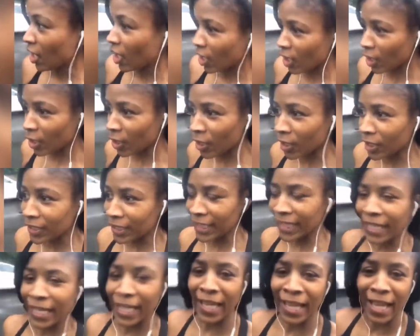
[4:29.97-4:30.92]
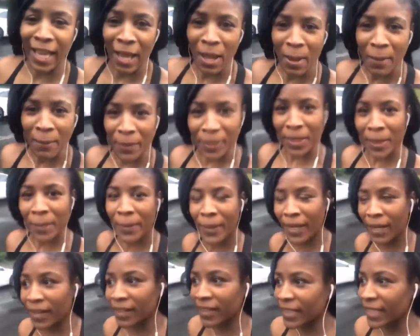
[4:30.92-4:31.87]
early, but
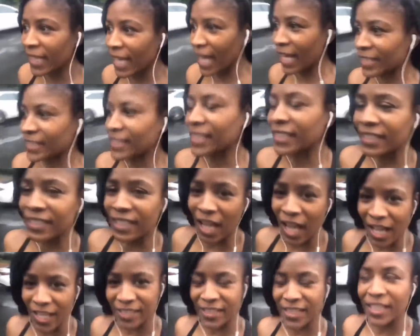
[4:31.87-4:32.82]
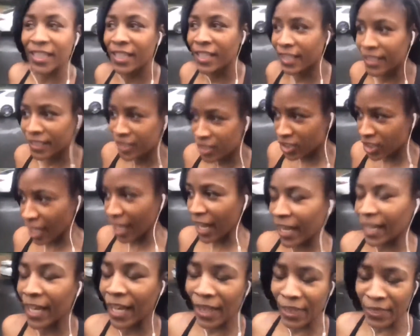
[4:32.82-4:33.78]
apparently I did not check
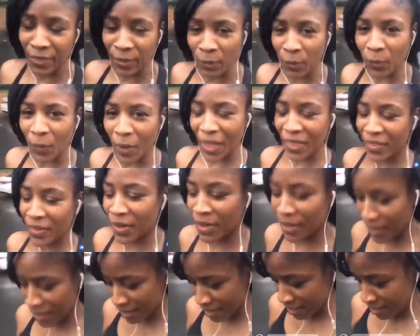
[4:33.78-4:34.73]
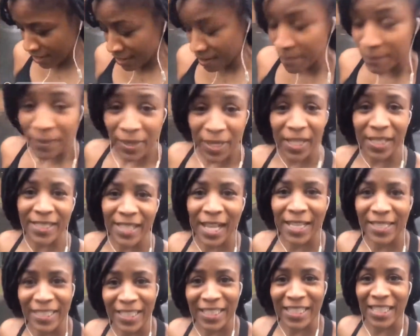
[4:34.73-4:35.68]
the weather because I
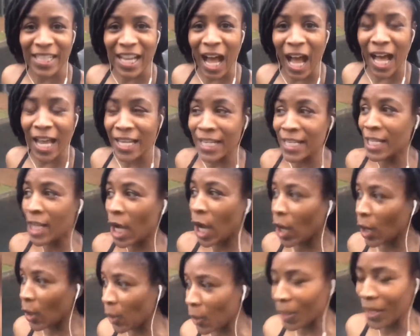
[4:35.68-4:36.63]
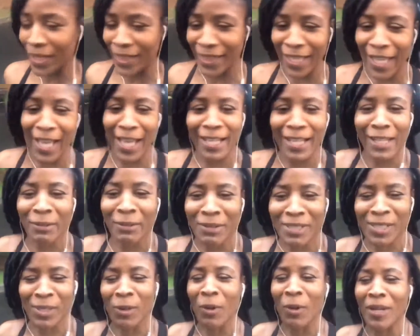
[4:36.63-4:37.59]
did not know that it was
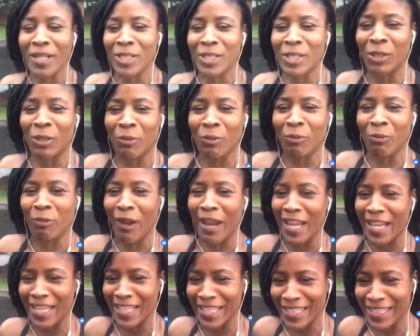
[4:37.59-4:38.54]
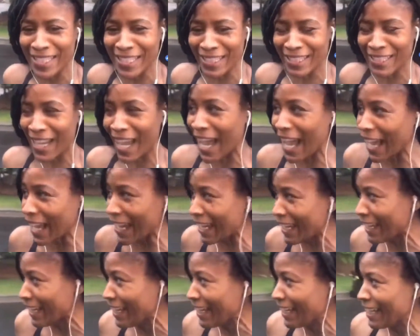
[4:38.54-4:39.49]
going to rain today.
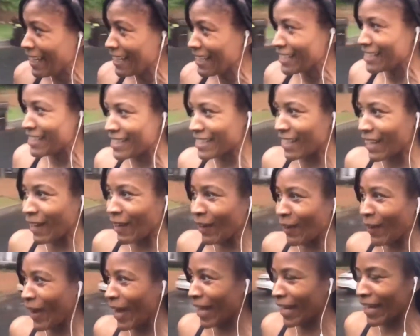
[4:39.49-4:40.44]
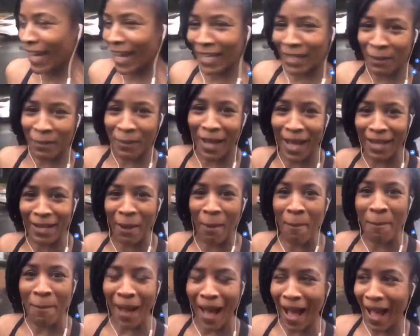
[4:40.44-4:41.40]
So I got about a
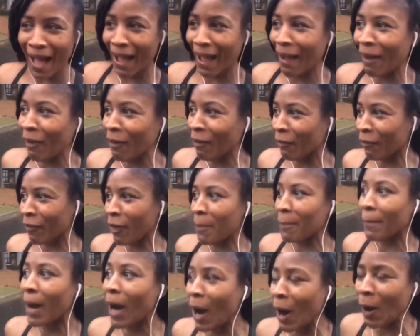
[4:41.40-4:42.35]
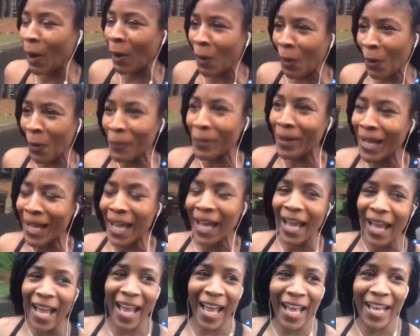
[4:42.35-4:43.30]
mile from home
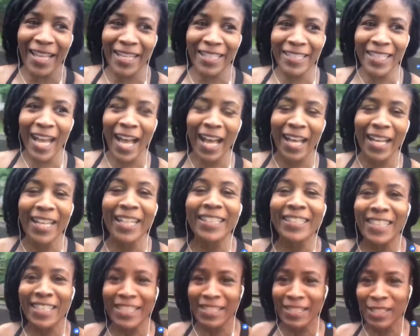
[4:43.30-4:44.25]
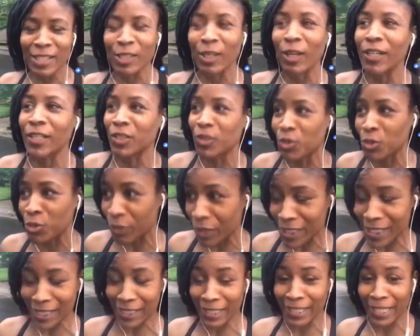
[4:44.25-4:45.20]
and it didn't start
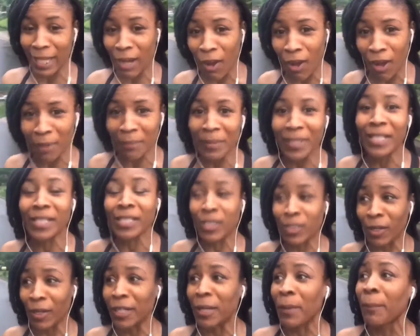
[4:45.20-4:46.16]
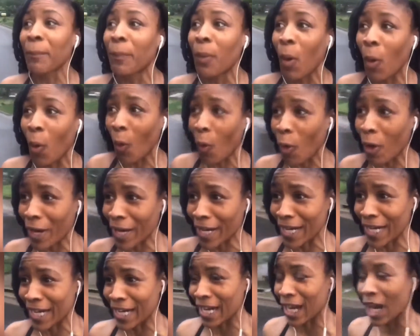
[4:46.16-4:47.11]
drizzling on me, it started
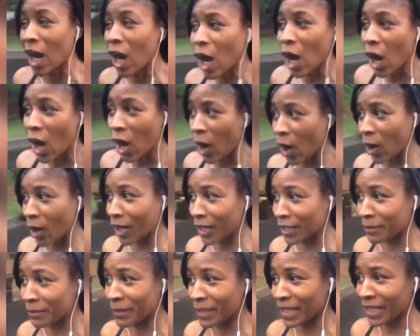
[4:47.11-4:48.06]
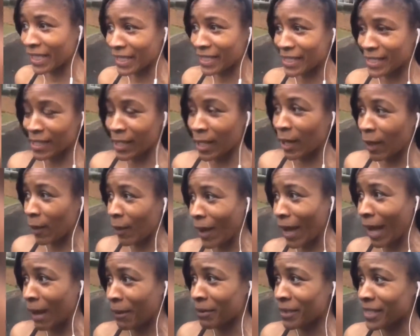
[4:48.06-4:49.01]
pouring on me. So
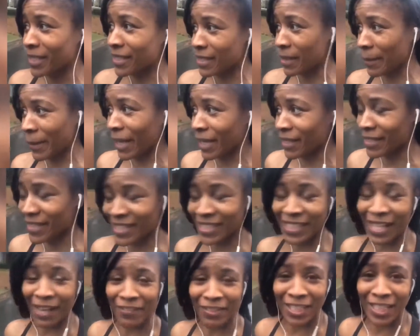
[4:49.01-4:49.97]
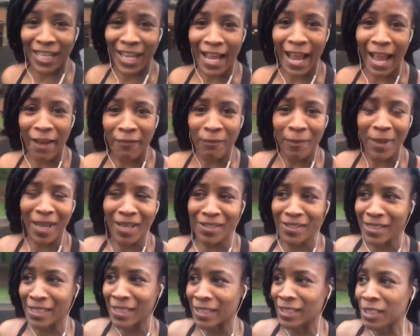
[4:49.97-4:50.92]
I was about seven and a half miles
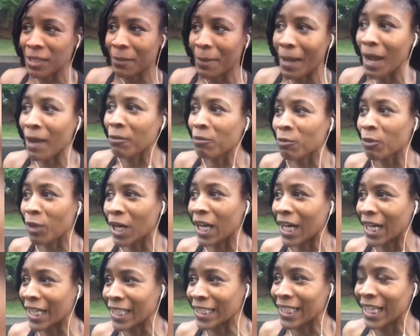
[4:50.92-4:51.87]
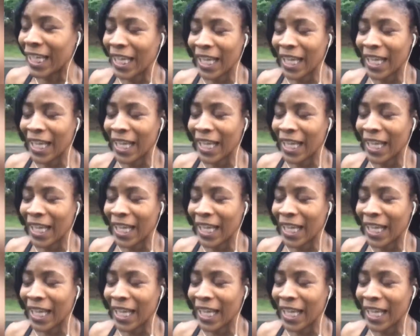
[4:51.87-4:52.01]
into my run.